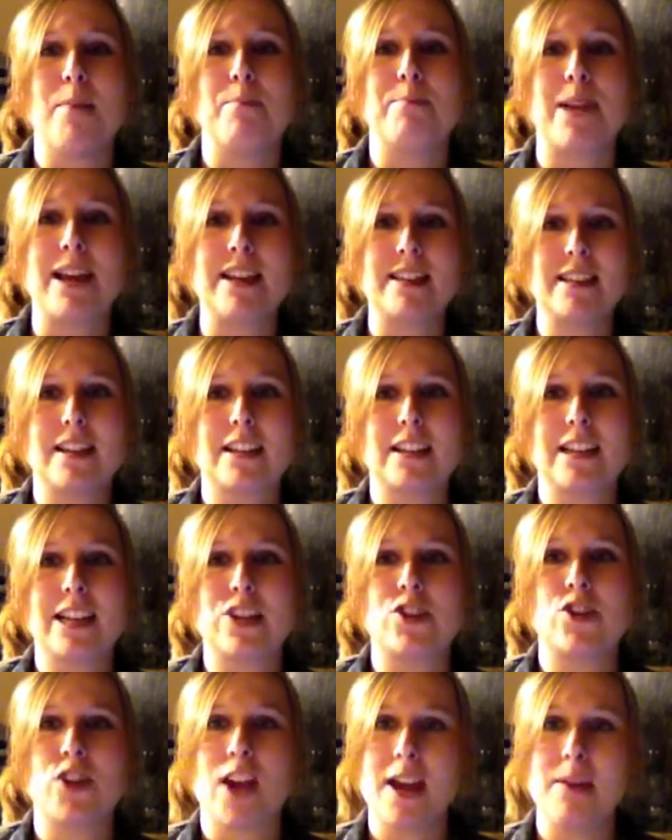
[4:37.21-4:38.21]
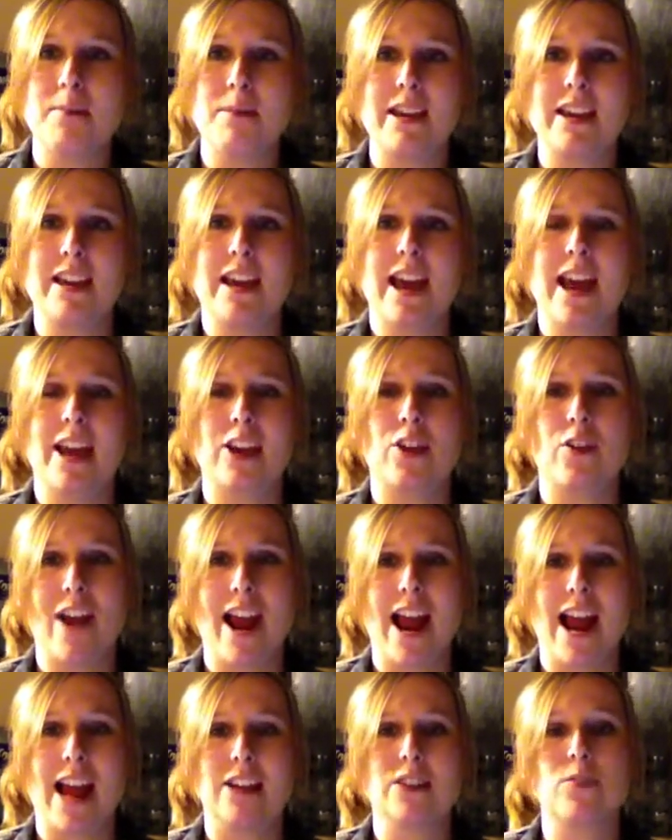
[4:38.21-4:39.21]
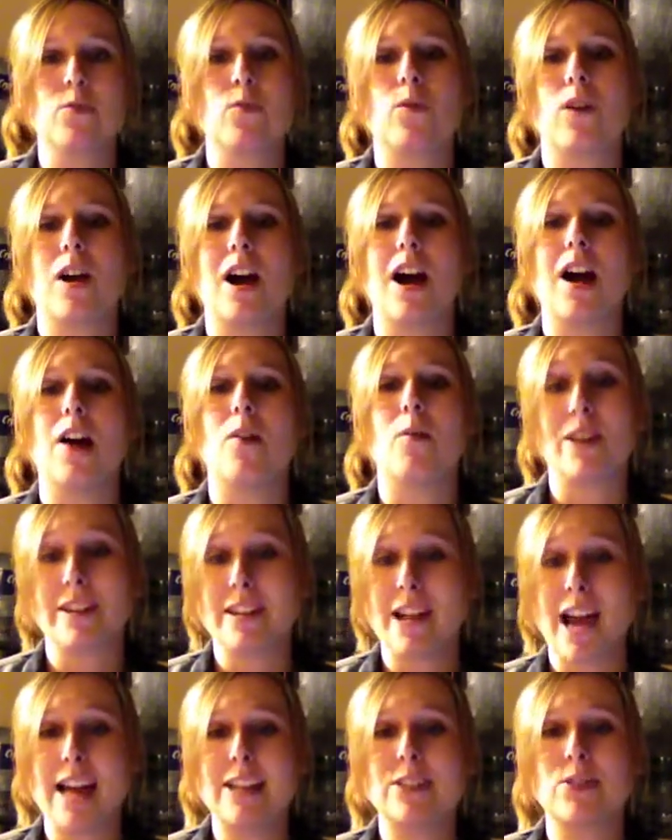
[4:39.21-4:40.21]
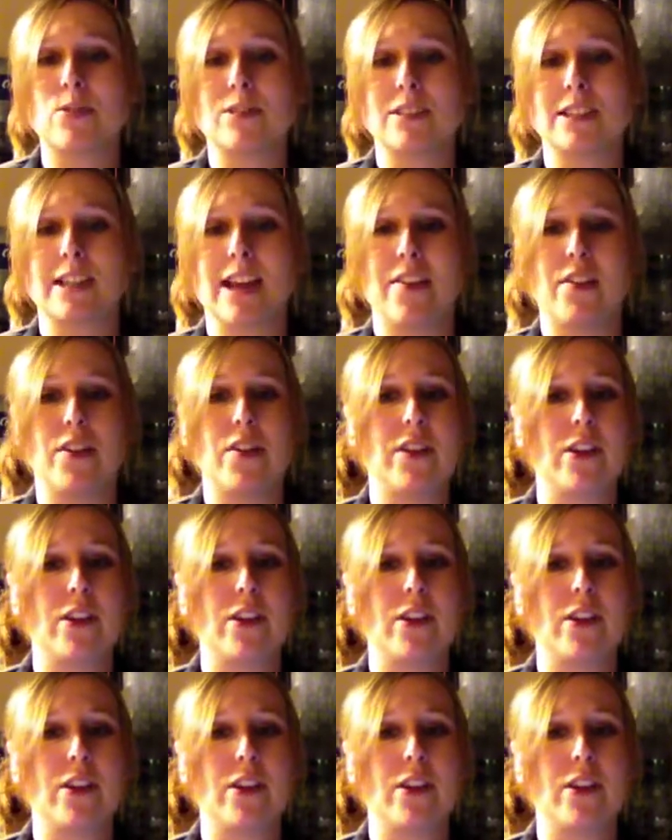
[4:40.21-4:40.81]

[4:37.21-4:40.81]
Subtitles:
Basically, Jamie and Grant went to high school together.